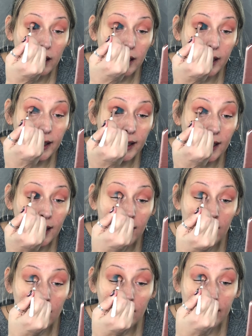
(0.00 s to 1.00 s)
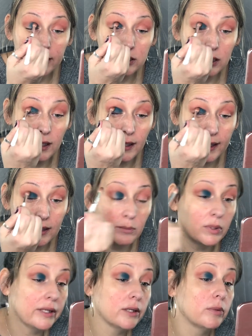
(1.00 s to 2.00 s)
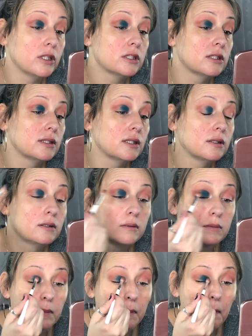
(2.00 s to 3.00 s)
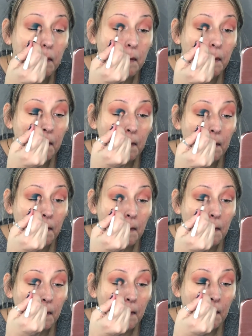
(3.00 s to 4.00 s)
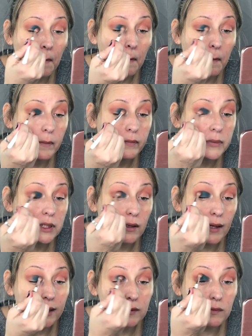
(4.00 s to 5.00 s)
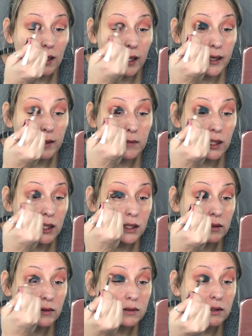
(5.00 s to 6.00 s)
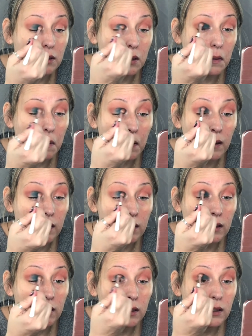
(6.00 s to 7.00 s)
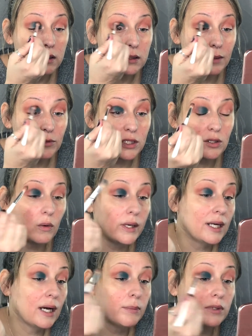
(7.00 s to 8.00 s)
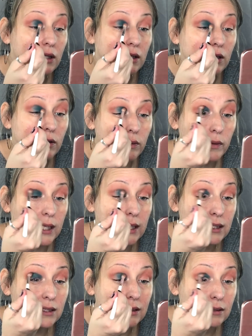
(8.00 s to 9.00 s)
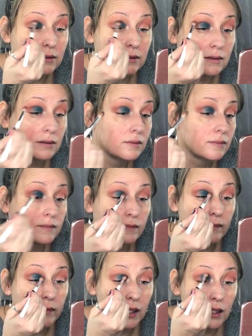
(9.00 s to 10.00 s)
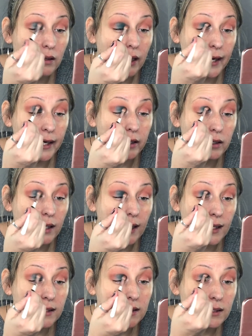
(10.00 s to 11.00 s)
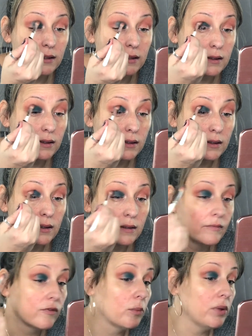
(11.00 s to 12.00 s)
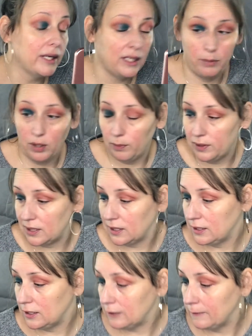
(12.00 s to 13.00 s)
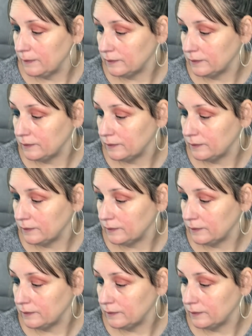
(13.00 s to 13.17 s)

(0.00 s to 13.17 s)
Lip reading: I actually like the blender brushes. So that's what I'm going to use. So I'm just going up to the crease, a little higher, I guess, for blending purposes.